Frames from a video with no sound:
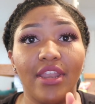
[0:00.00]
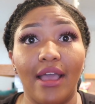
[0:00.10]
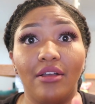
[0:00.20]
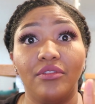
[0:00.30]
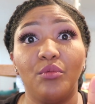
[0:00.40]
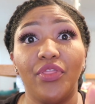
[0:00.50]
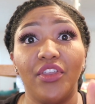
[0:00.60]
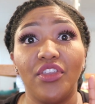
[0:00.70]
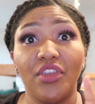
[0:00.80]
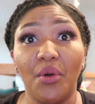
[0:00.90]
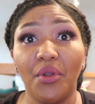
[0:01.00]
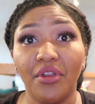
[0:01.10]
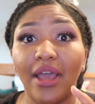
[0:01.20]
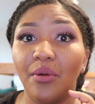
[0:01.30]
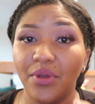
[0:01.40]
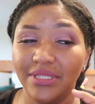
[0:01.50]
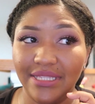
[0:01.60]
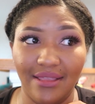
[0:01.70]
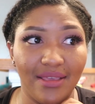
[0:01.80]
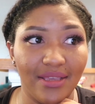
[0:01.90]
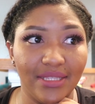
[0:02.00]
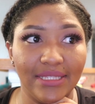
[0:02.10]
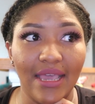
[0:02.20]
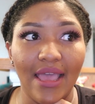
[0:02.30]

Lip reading: Now with the yogurt, I will say this.